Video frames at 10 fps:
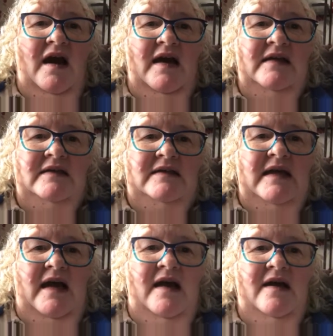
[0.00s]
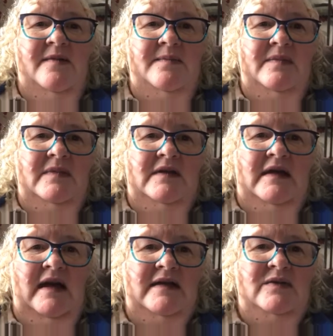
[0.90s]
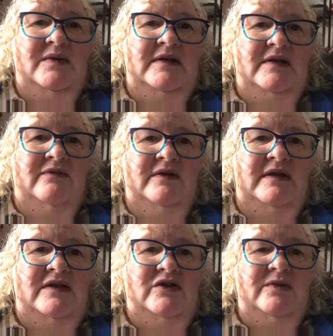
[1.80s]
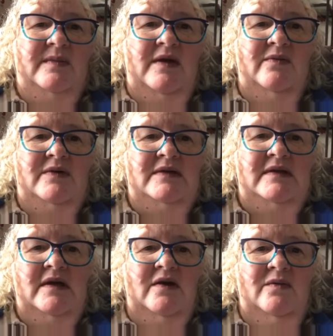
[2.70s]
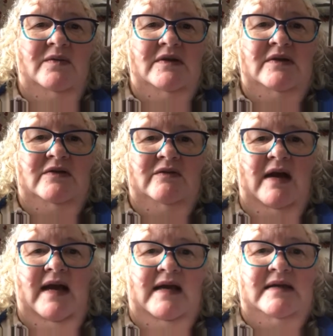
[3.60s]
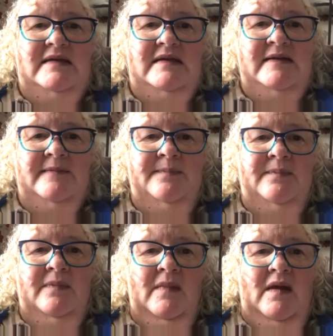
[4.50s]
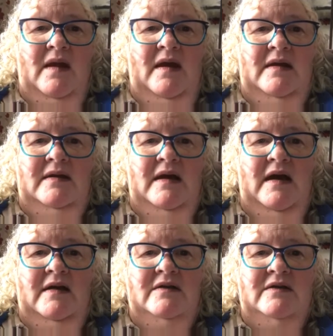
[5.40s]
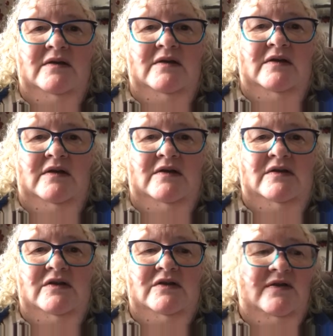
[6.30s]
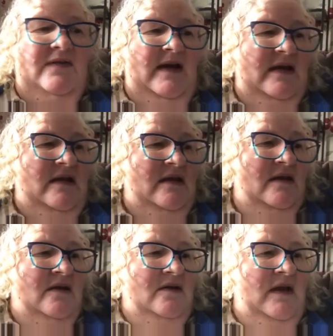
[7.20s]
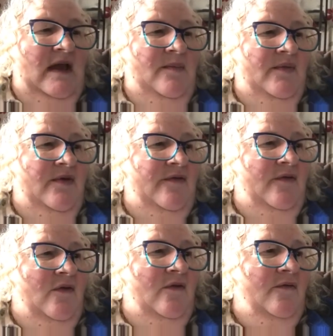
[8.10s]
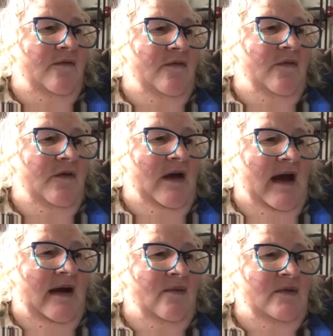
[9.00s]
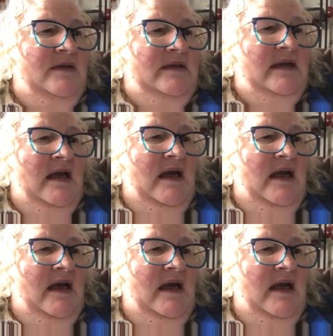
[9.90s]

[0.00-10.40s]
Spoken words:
And the last word that really struck me was great. And sort of like the Hebrew for that was